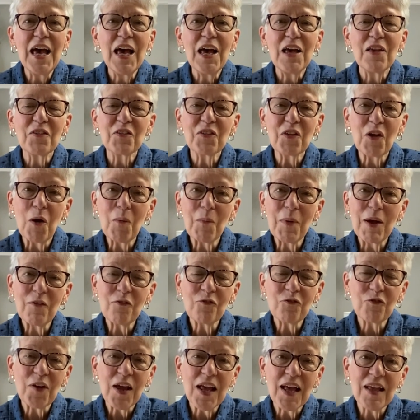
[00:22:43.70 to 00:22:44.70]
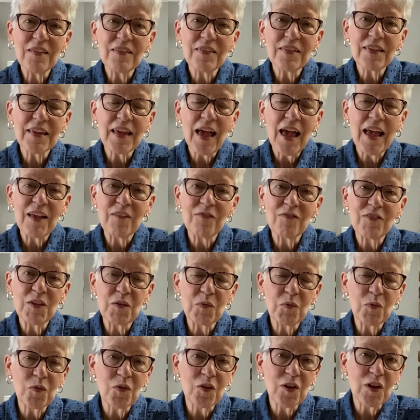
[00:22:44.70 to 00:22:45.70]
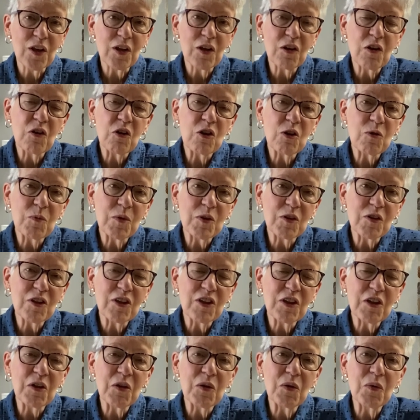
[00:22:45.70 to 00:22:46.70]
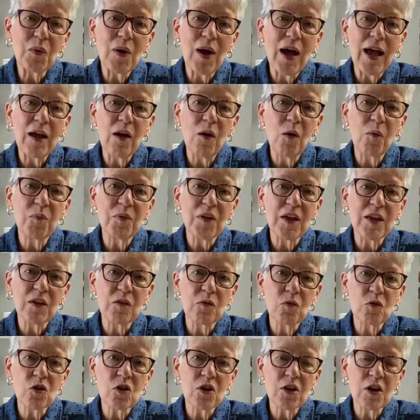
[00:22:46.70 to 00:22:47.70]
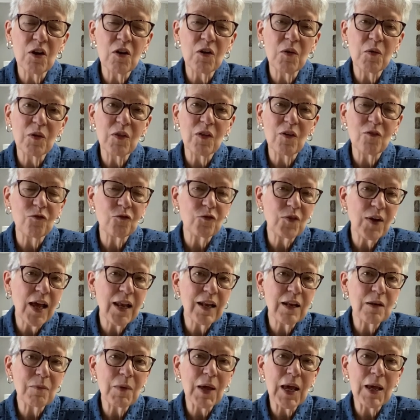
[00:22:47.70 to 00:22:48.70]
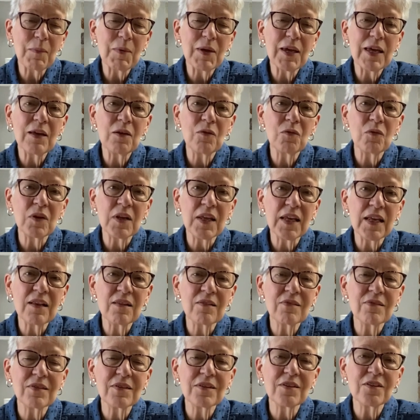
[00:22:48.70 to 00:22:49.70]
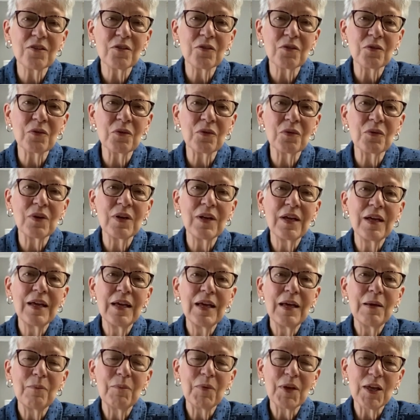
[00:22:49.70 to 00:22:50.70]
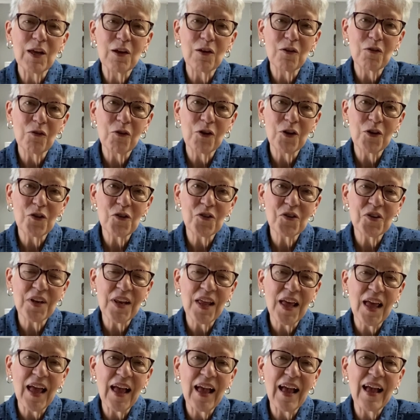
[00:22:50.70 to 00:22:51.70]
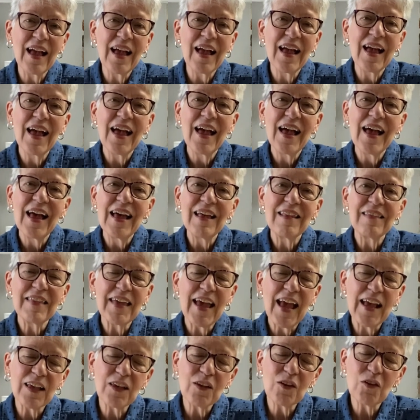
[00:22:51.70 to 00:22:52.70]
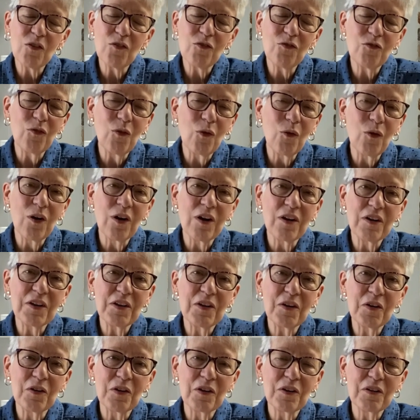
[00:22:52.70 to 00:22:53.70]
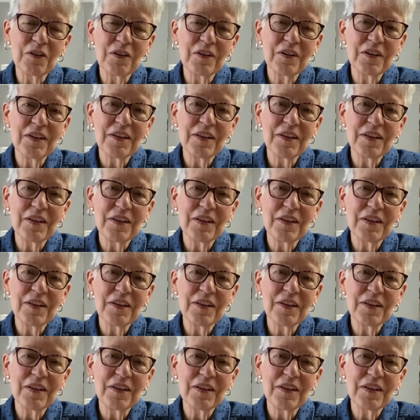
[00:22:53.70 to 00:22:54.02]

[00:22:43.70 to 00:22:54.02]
So my friends, if this was an encouragement to you, I hope that you'll share it with a friend maybe who needs to be encouraged today. Thank you for your